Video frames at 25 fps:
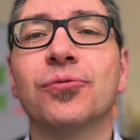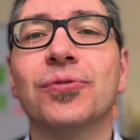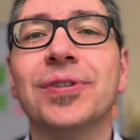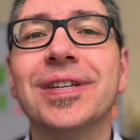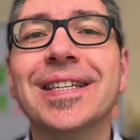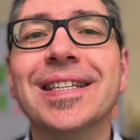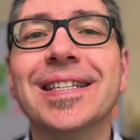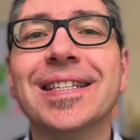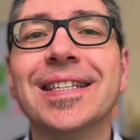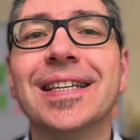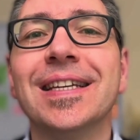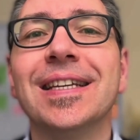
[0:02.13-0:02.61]

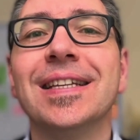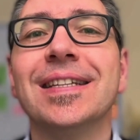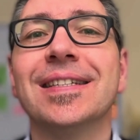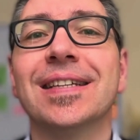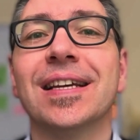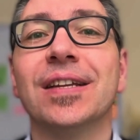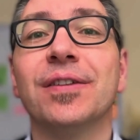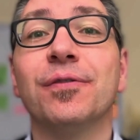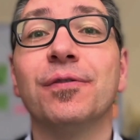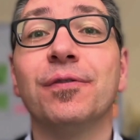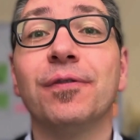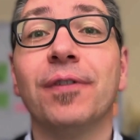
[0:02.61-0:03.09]
receipts,
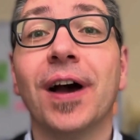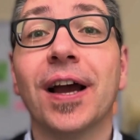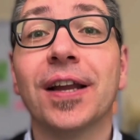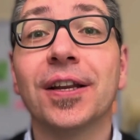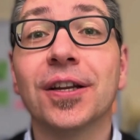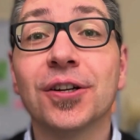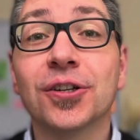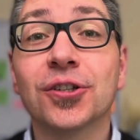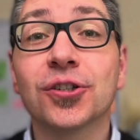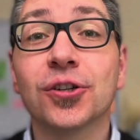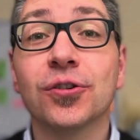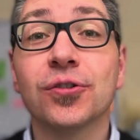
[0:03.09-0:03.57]
and
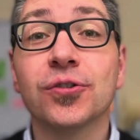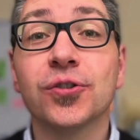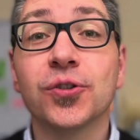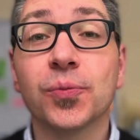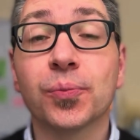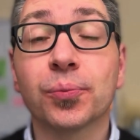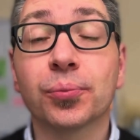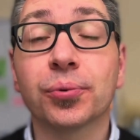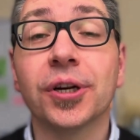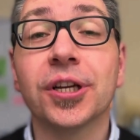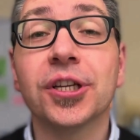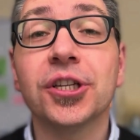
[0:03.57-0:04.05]
financial
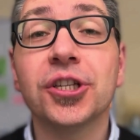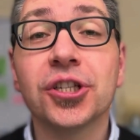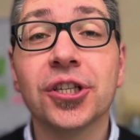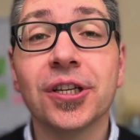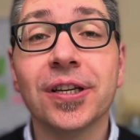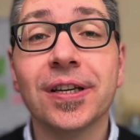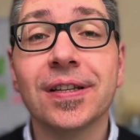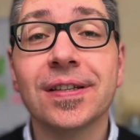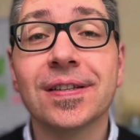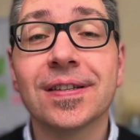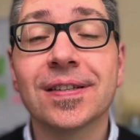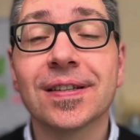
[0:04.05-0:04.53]

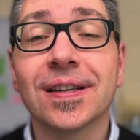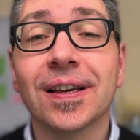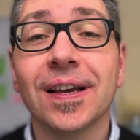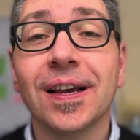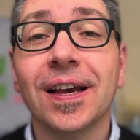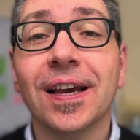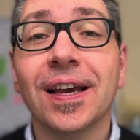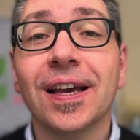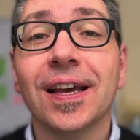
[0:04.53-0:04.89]
spreadsheets?